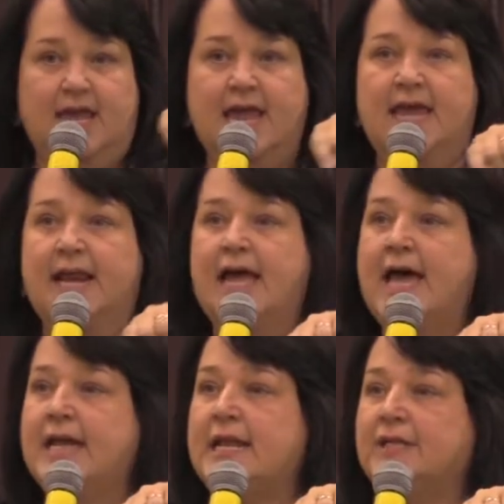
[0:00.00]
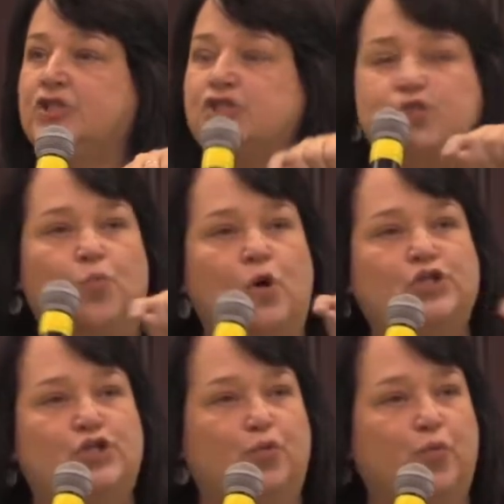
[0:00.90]
And I just
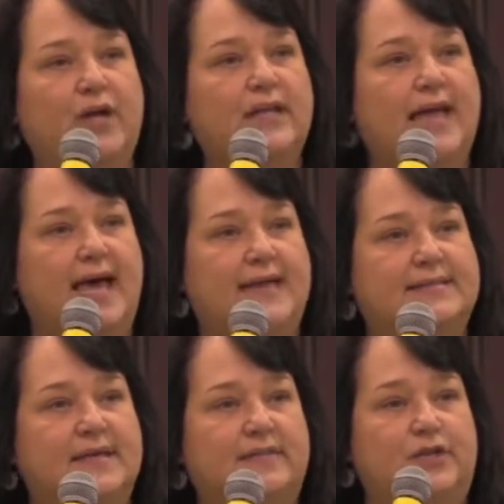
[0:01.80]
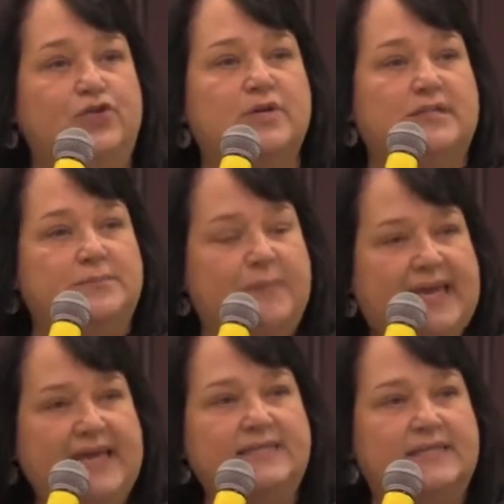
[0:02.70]
want you to realize that you can
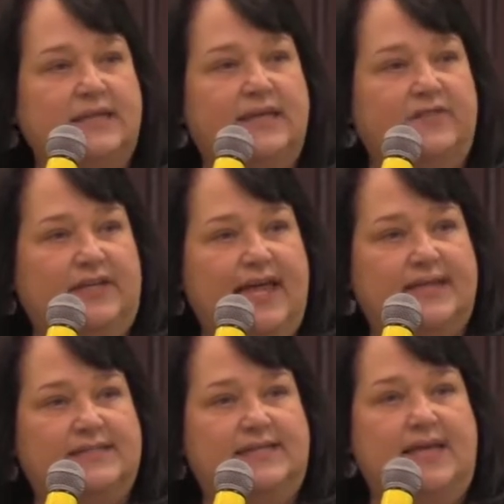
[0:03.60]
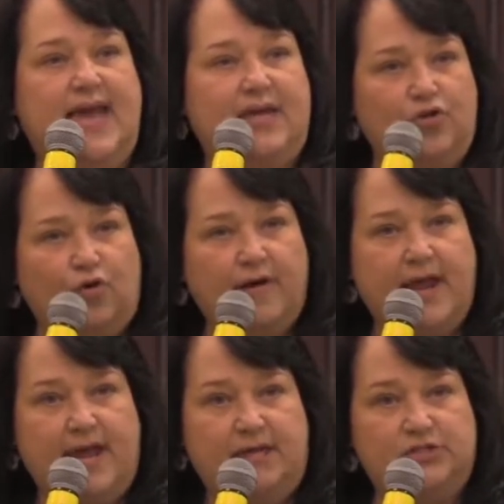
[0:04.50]
begin to leave a legacy at your
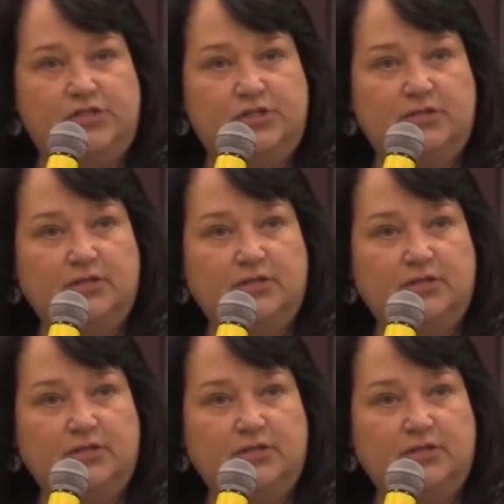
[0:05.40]
age.